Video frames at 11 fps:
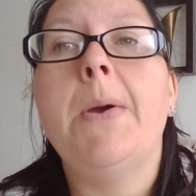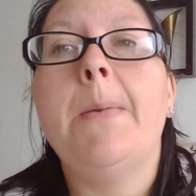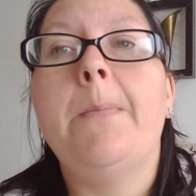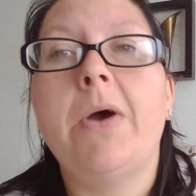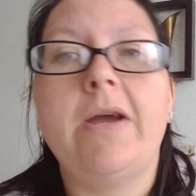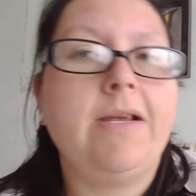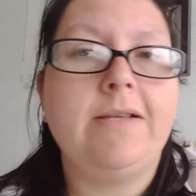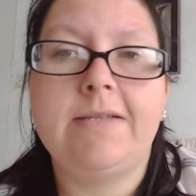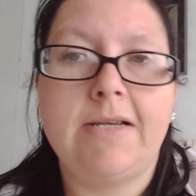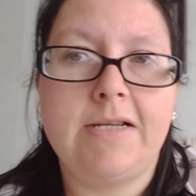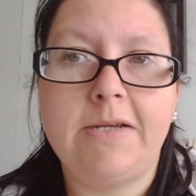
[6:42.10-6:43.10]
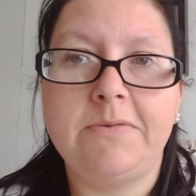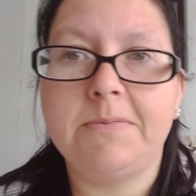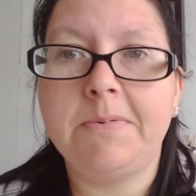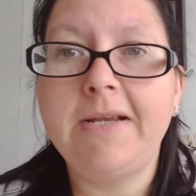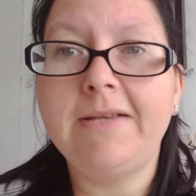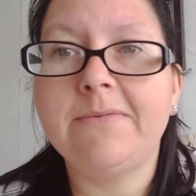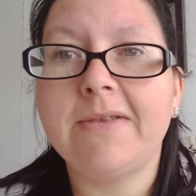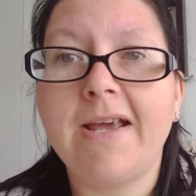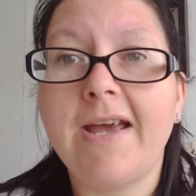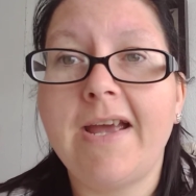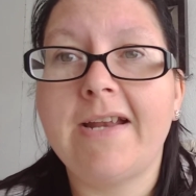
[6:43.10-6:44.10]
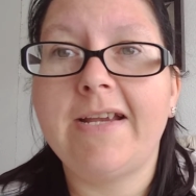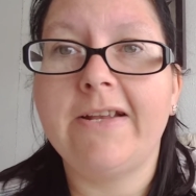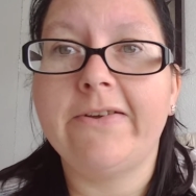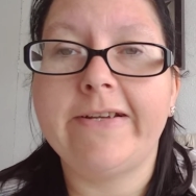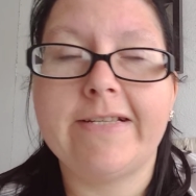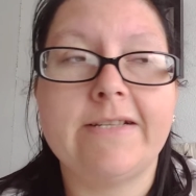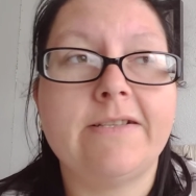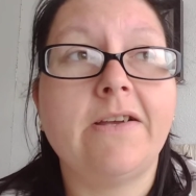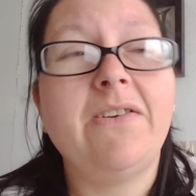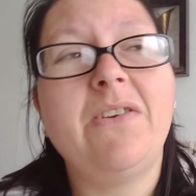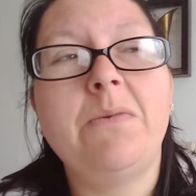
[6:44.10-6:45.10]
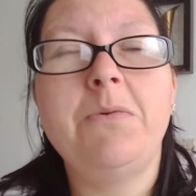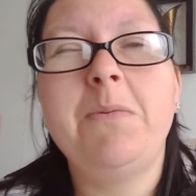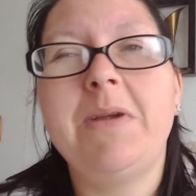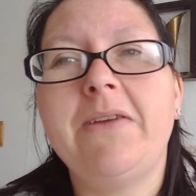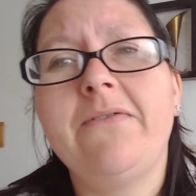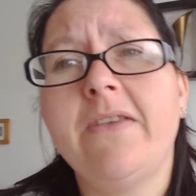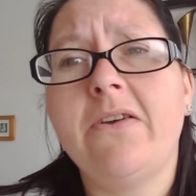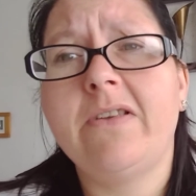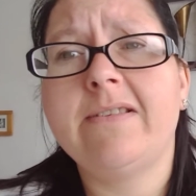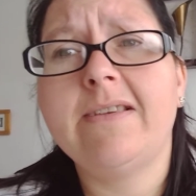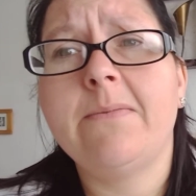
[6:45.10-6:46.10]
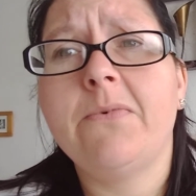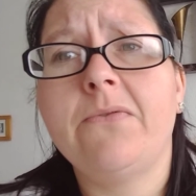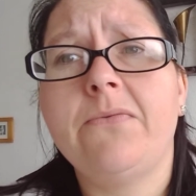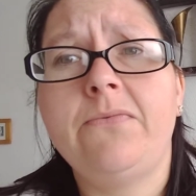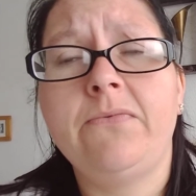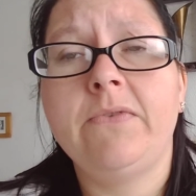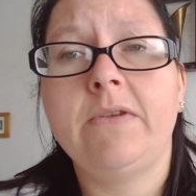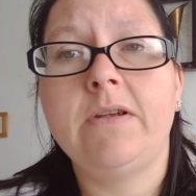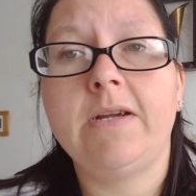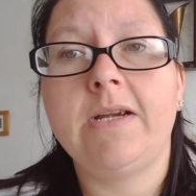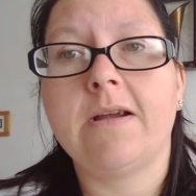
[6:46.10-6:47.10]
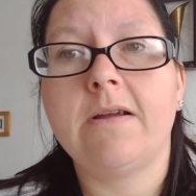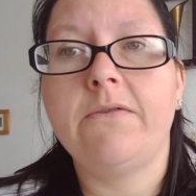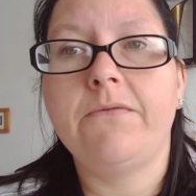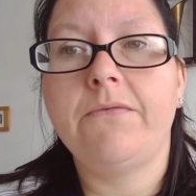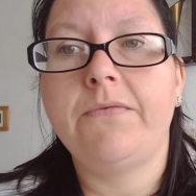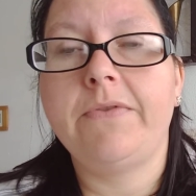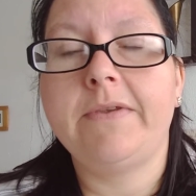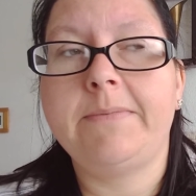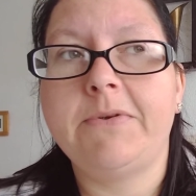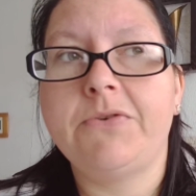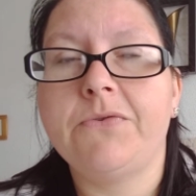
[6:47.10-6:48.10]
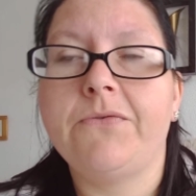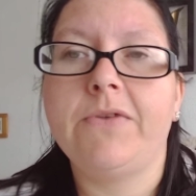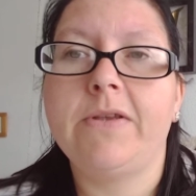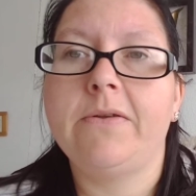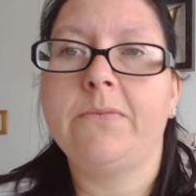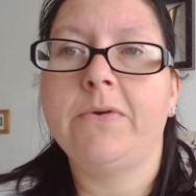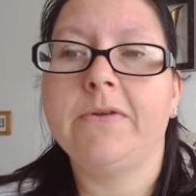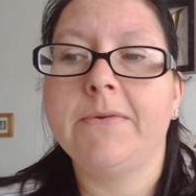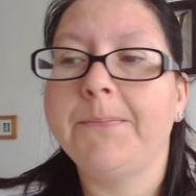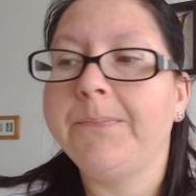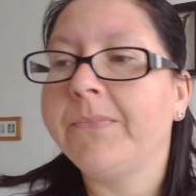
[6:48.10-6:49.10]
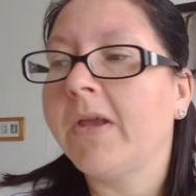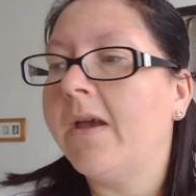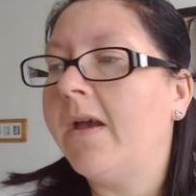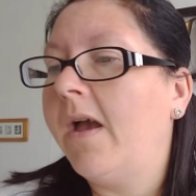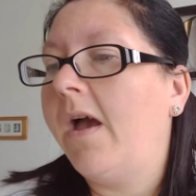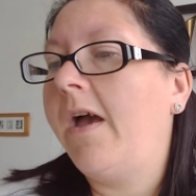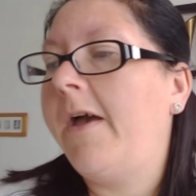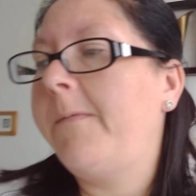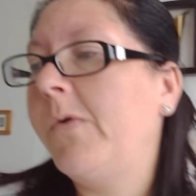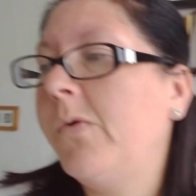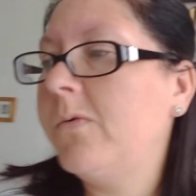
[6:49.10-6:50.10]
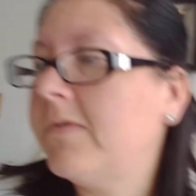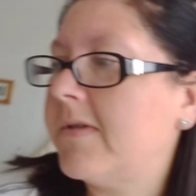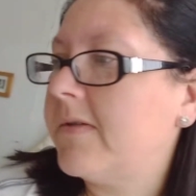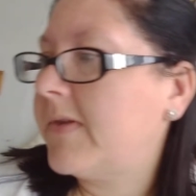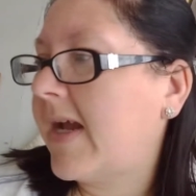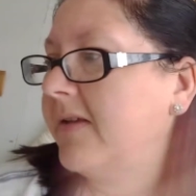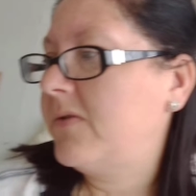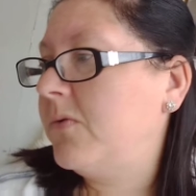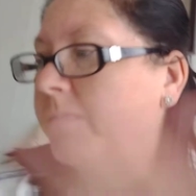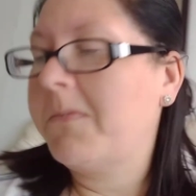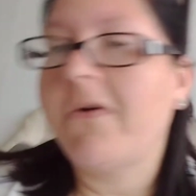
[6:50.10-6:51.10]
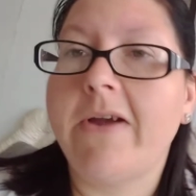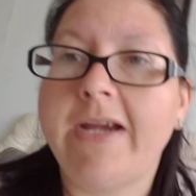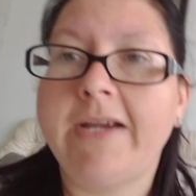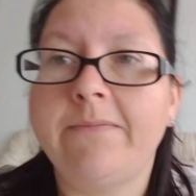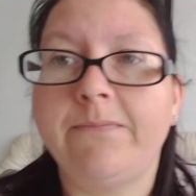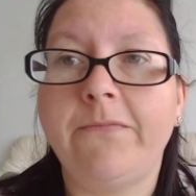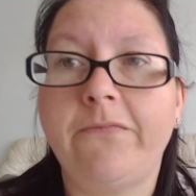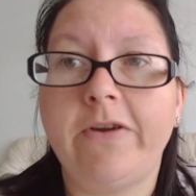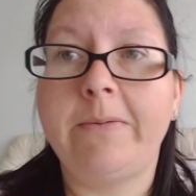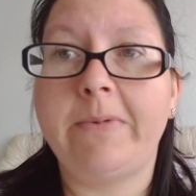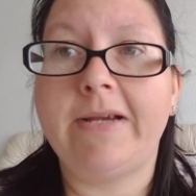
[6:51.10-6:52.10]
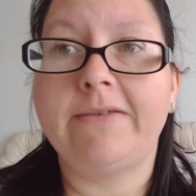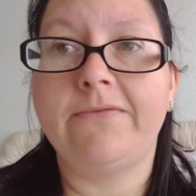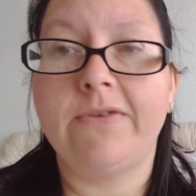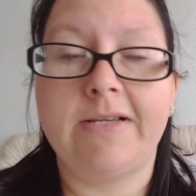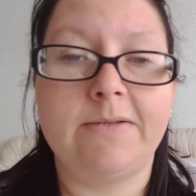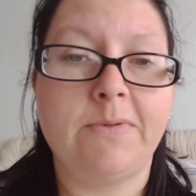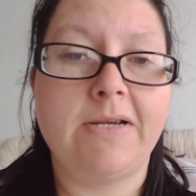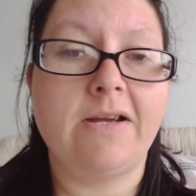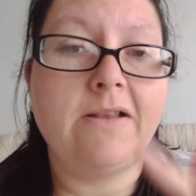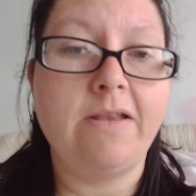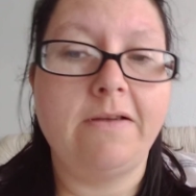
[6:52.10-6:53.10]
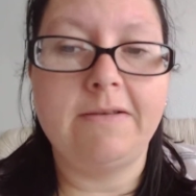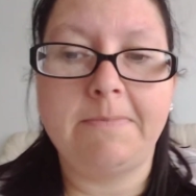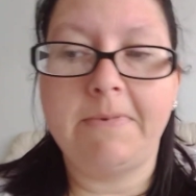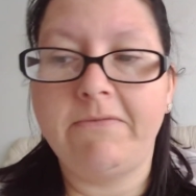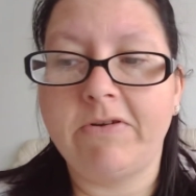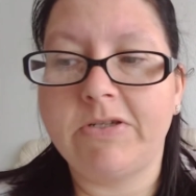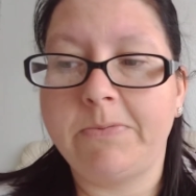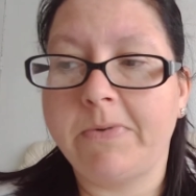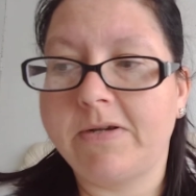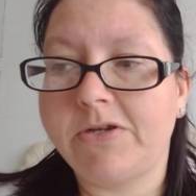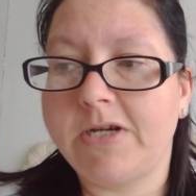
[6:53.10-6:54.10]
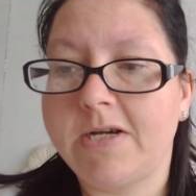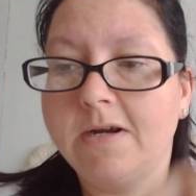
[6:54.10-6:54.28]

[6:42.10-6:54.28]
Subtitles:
but he said he was pleased with that and he liked it. So I'll probably, if I were to see him on like a special offer, then I would. Also, that's all my freebies for this week. I know it's a bit rushy,